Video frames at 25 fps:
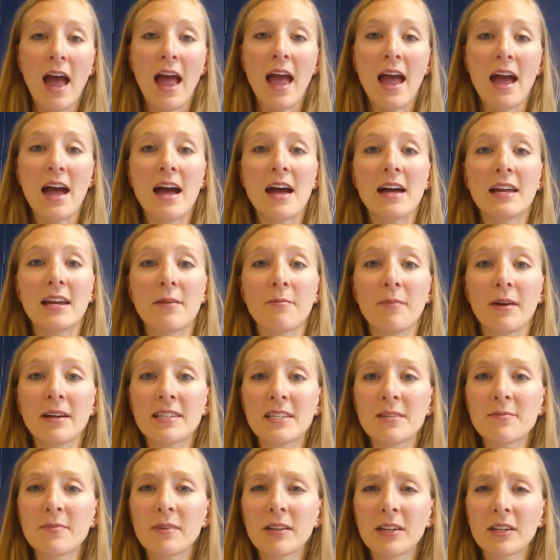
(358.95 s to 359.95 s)
And it
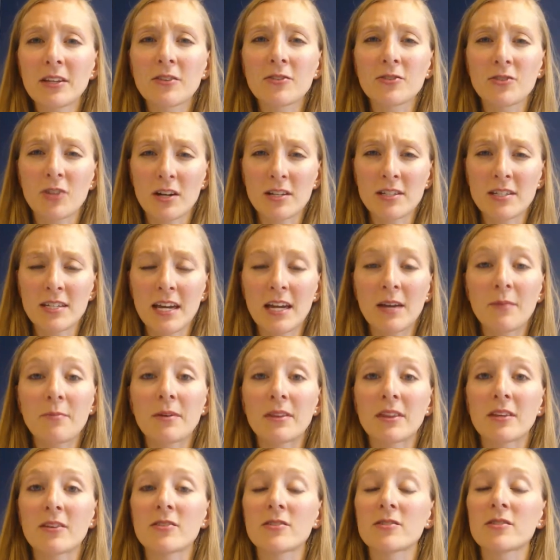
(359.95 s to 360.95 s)
might seem a little daunting,
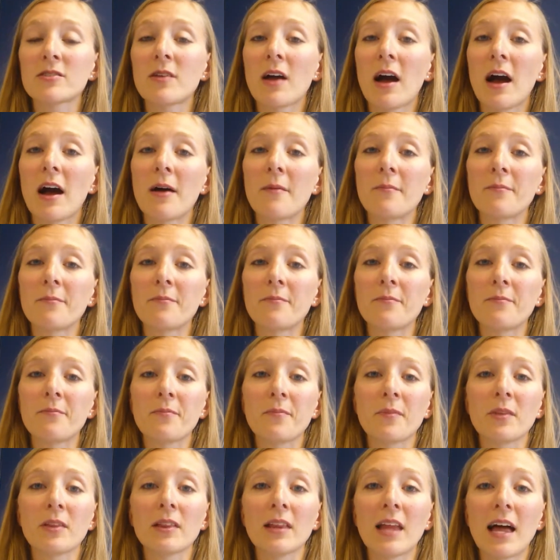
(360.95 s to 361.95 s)
but there's
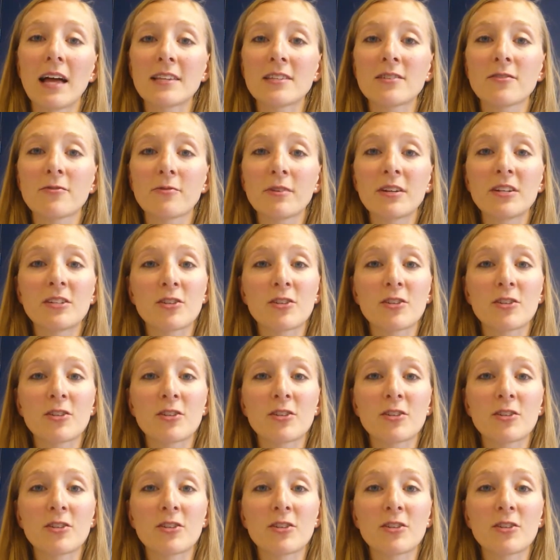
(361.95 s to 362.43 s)
lots of